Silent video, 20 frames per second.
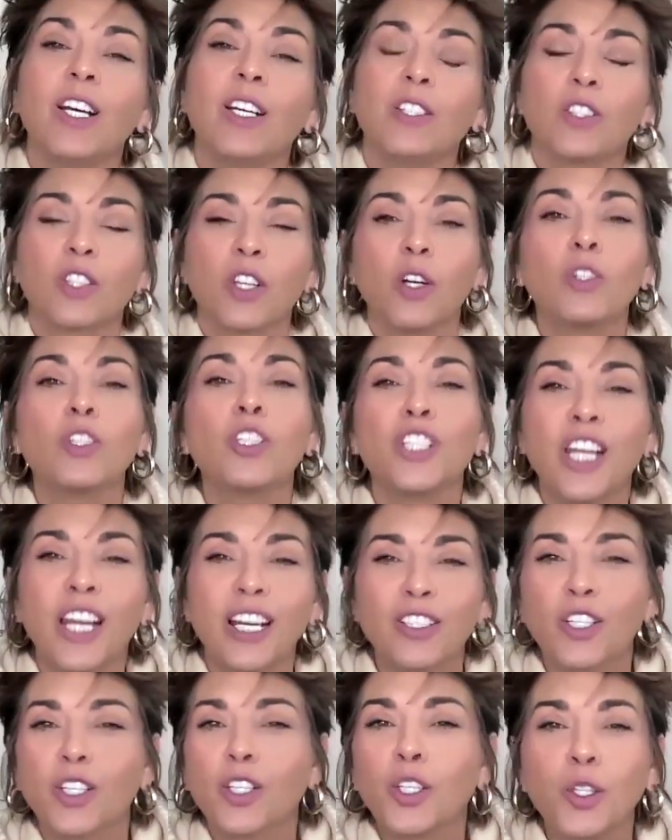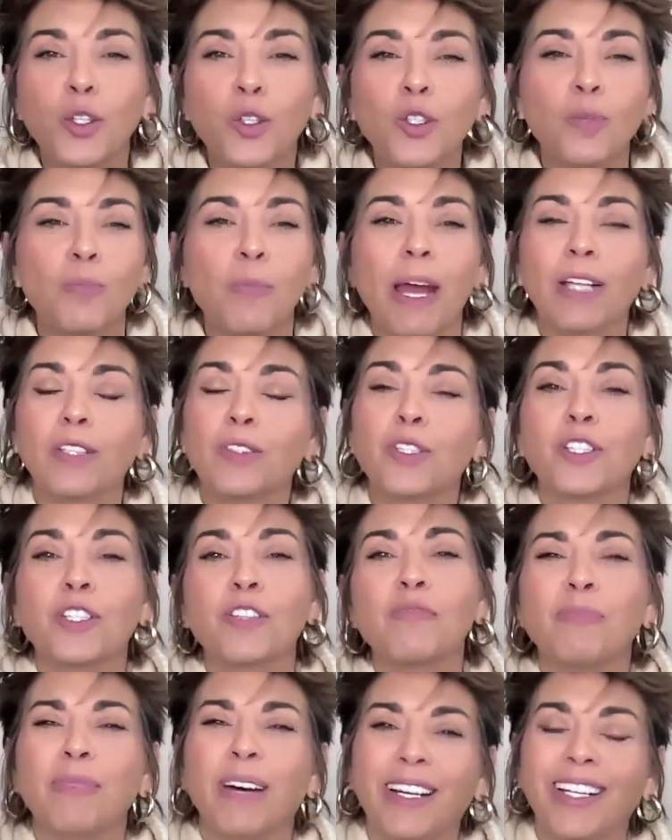so she has a huge mattress
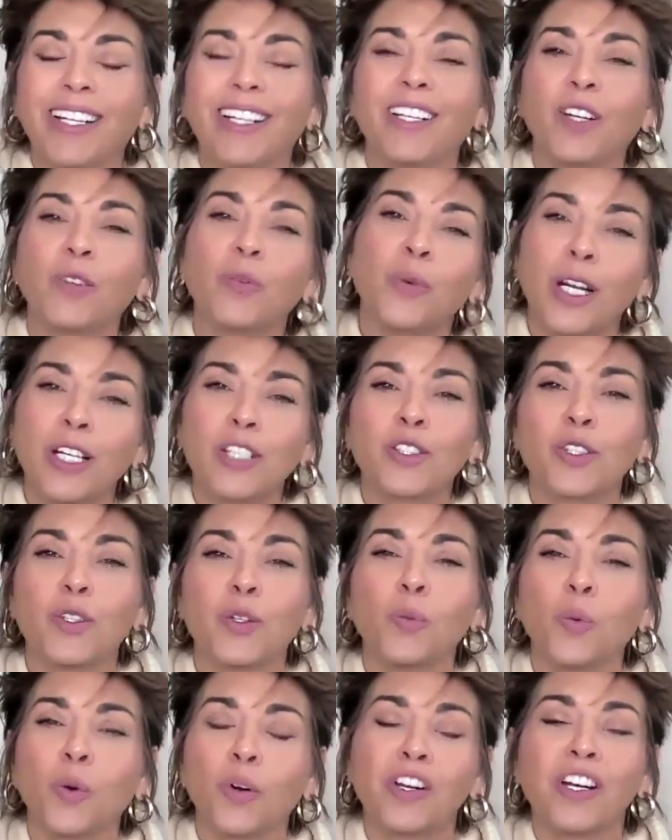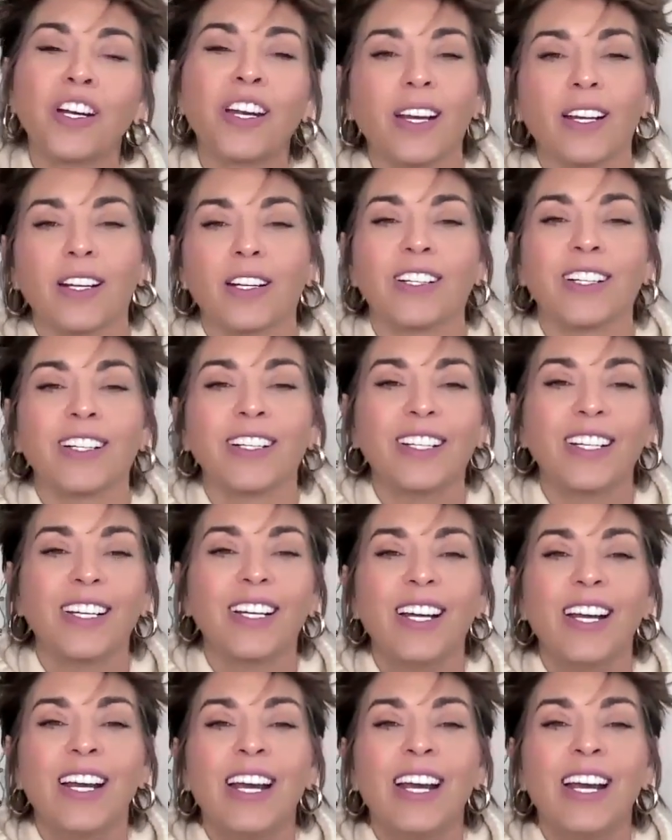of money to rest her worried head on.